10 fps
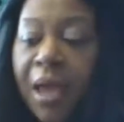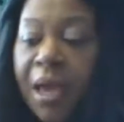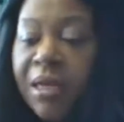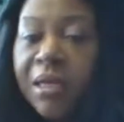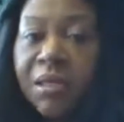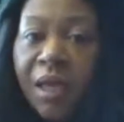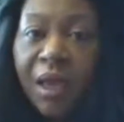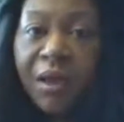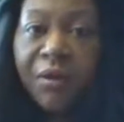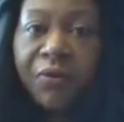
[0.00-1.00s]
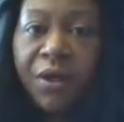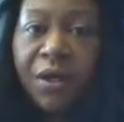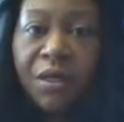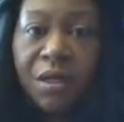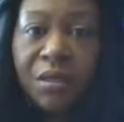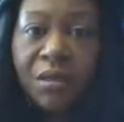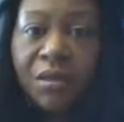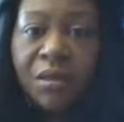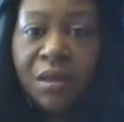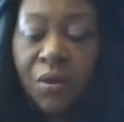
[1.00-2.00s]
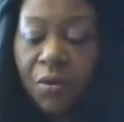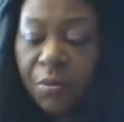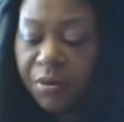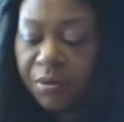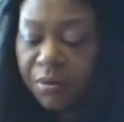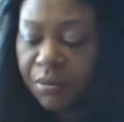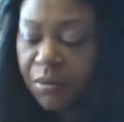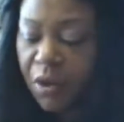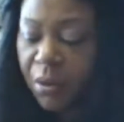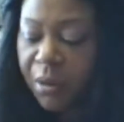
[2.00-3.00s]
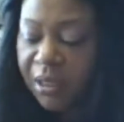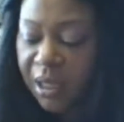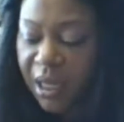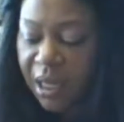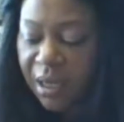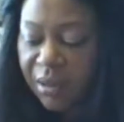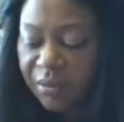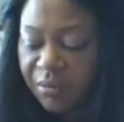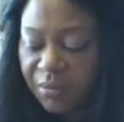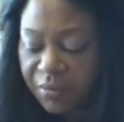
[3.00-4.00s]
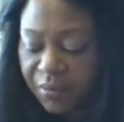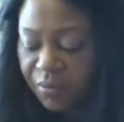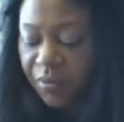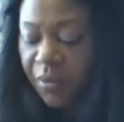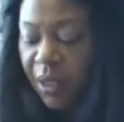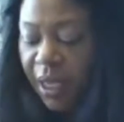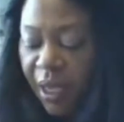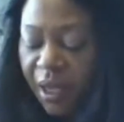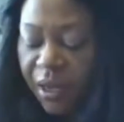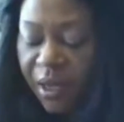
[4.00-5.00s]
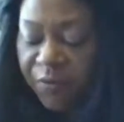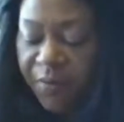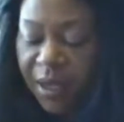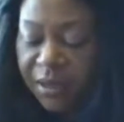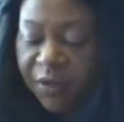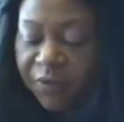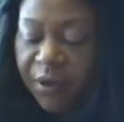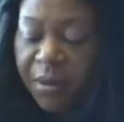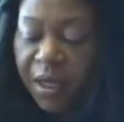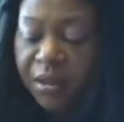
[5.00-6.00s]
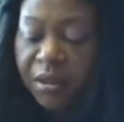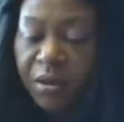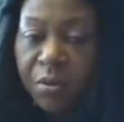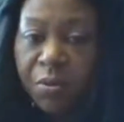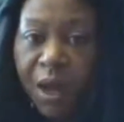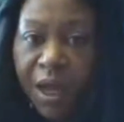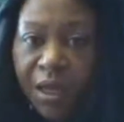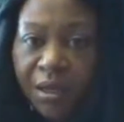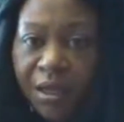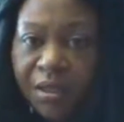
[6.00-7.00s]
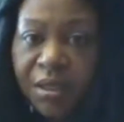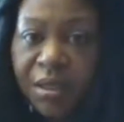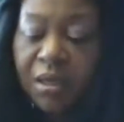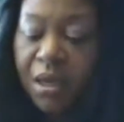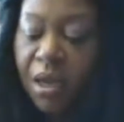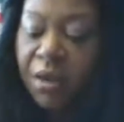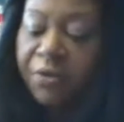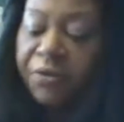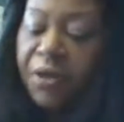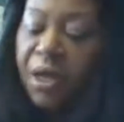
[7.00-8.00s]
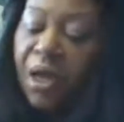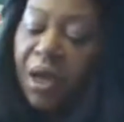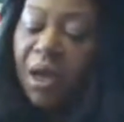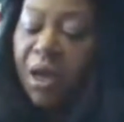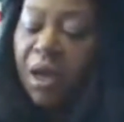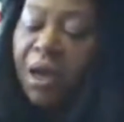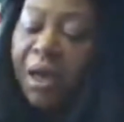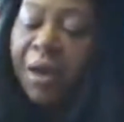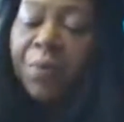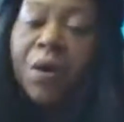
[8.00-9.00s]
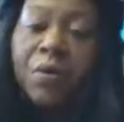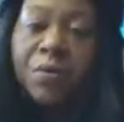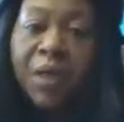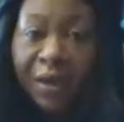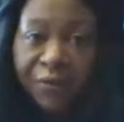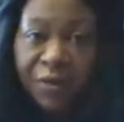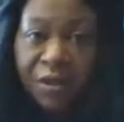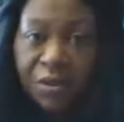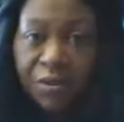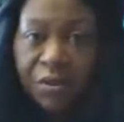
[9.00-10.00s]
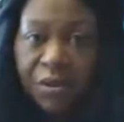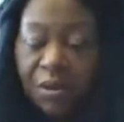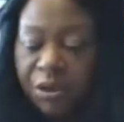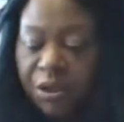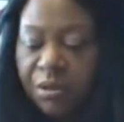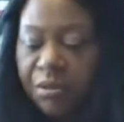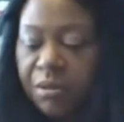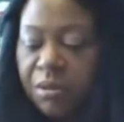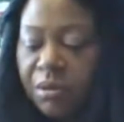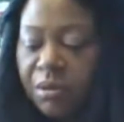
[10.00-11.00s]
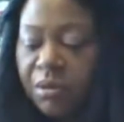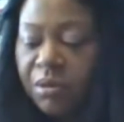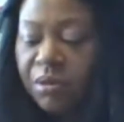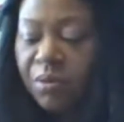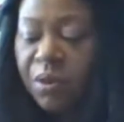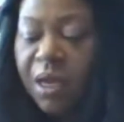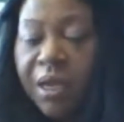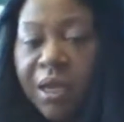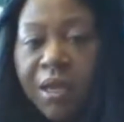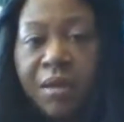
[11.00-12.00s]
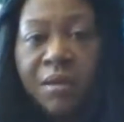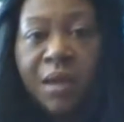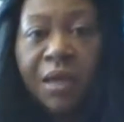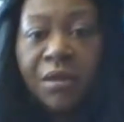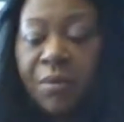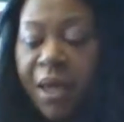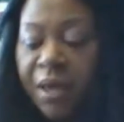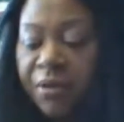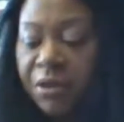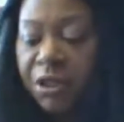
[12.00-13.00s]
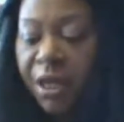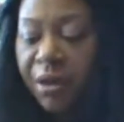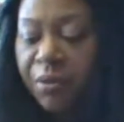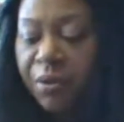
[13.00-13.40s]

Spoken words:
I need to have a good soap on my skin, and if I make the soap right and it's good enough, I won't have to use lotion when I get out of the bath and shower.